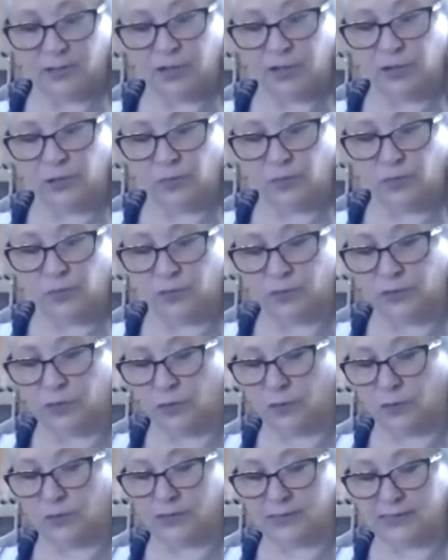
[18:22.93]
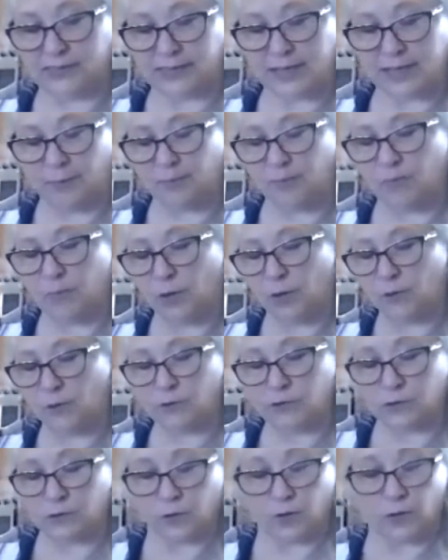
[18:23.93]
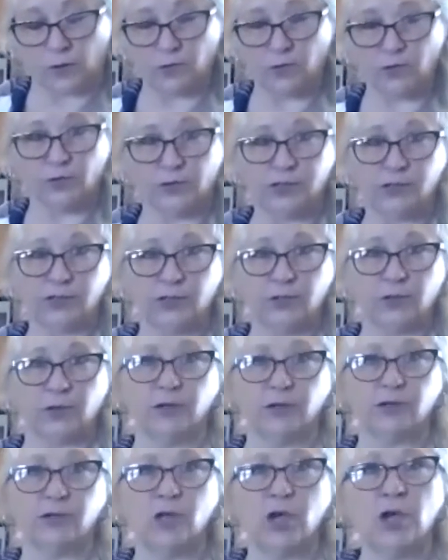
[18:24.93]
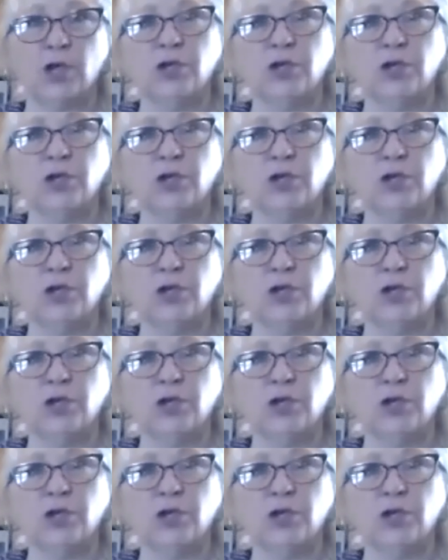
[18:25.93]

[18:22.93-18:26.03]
you will notice that most grocery stores